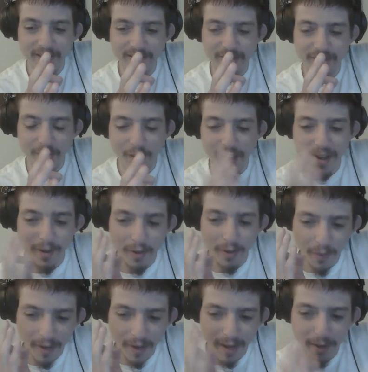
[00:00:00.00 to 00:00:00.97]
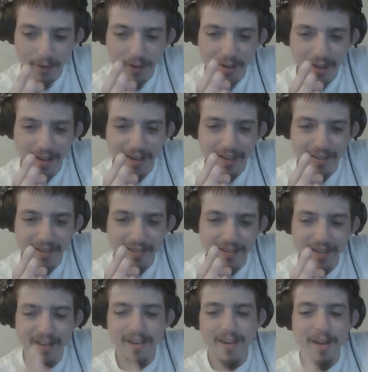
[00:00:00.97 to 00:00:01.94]
so I don't know how good it is.
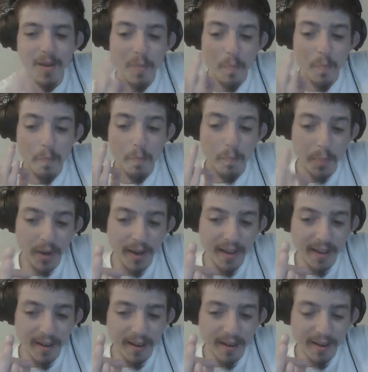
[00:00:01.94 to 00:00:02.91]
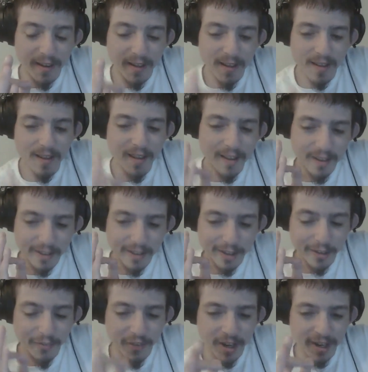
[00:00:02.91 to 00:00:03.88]
But
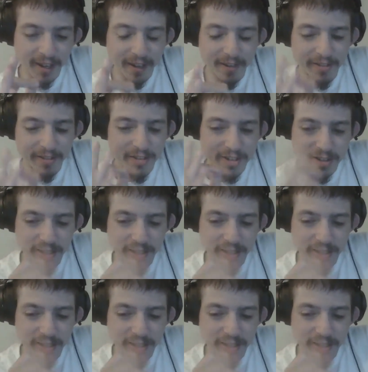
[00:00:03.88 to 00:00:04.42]
Defiant just